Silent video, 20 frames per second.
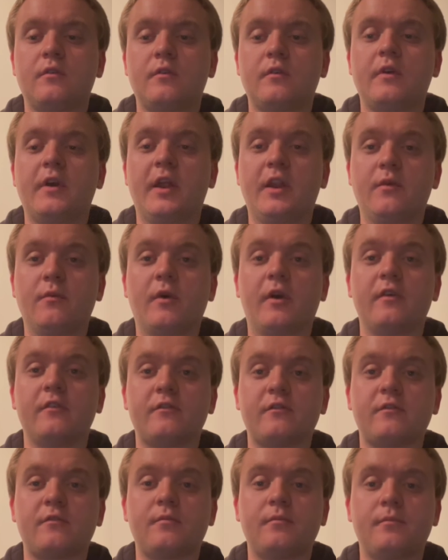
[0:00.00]

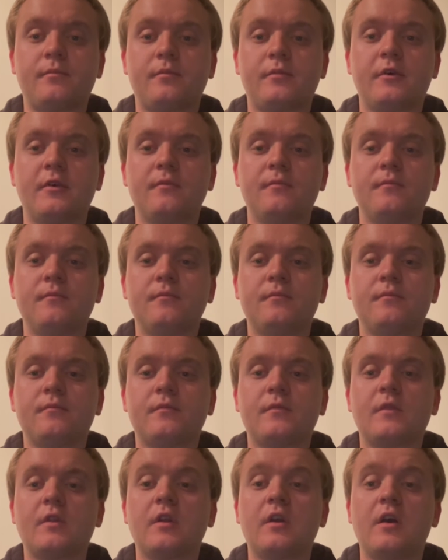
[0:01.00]
Anyways, but
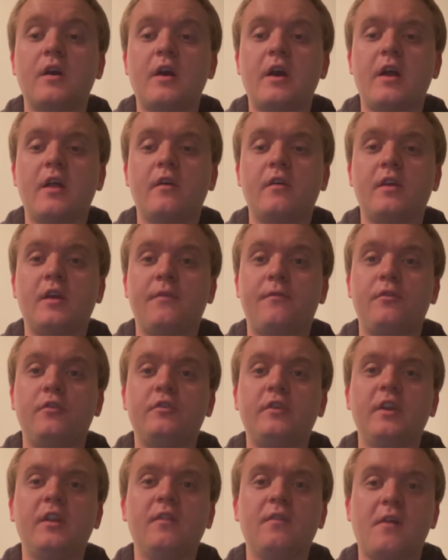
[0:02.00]
uh, if you
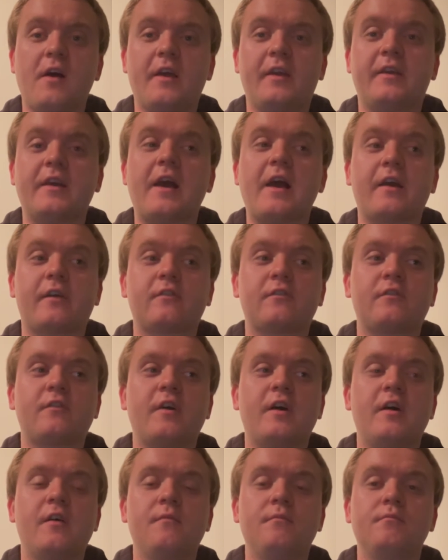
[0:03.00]
didn't like X,
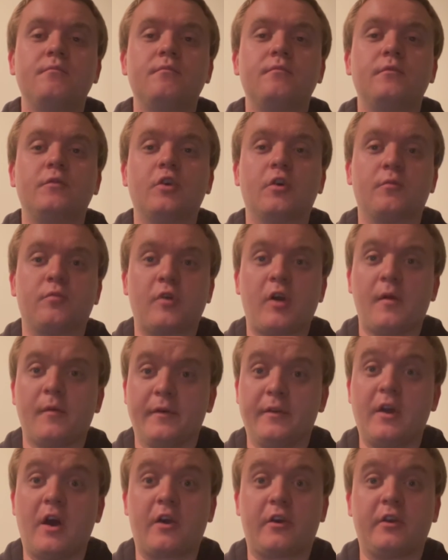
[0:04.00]
then you're
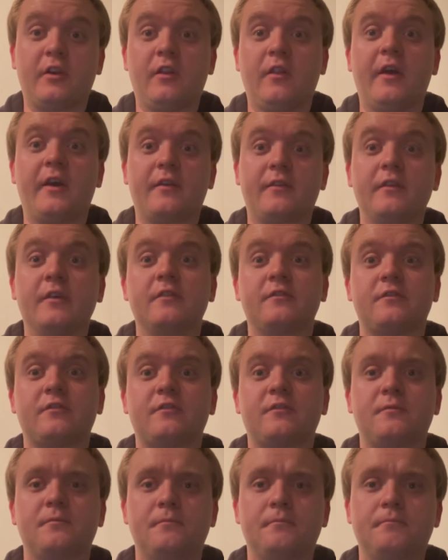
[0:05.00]
probably not going to like
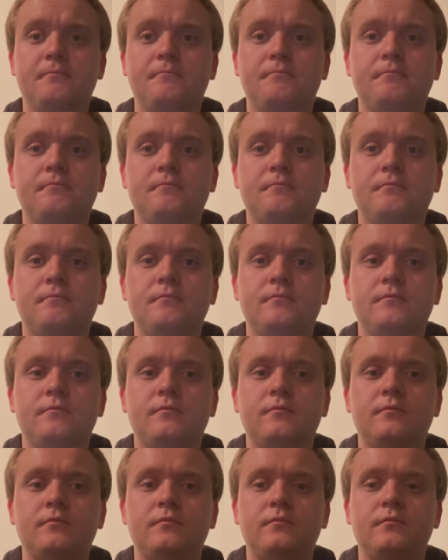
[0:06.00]
this.
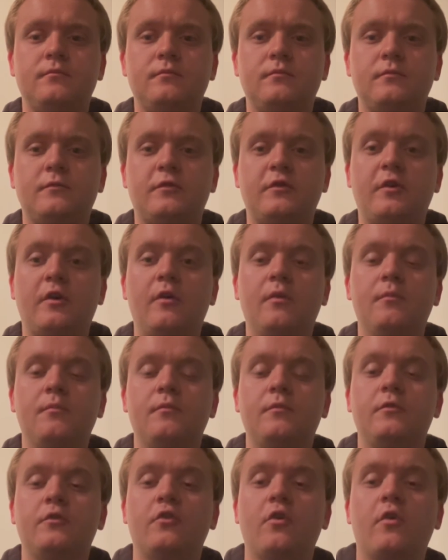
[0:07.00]
So
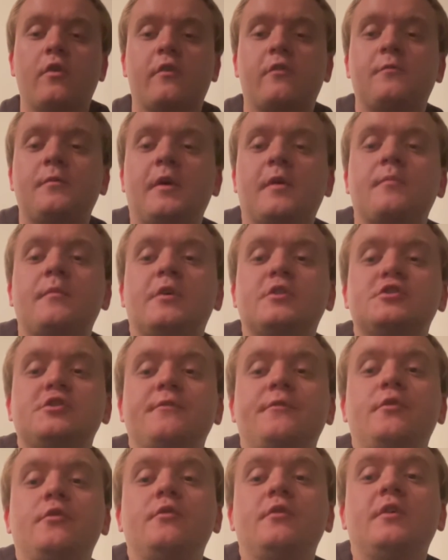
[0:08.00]
don't expect much
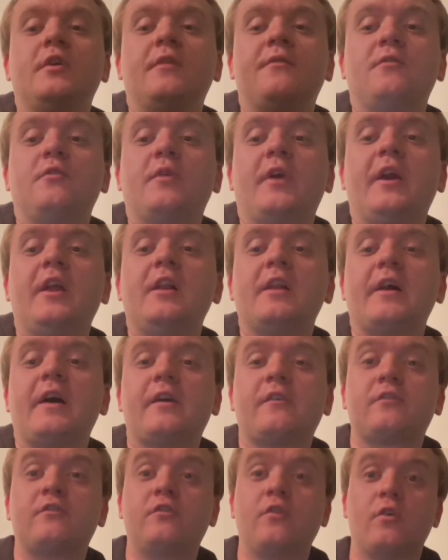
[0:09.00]
if you if you hated
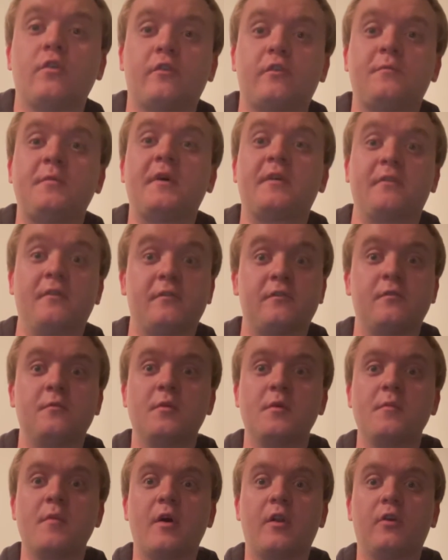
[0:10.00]
X, don't expect this to
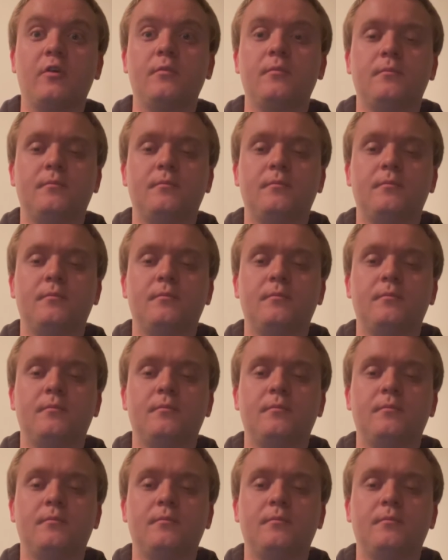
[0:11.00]
be better.